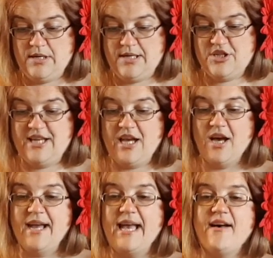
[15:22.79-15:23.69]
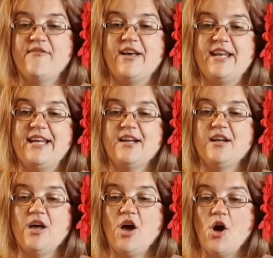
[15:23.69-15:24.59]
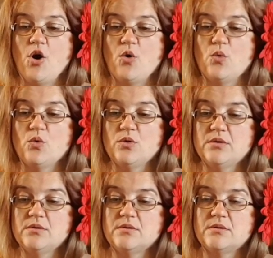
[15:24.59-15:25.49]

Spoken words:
actually I have a little hole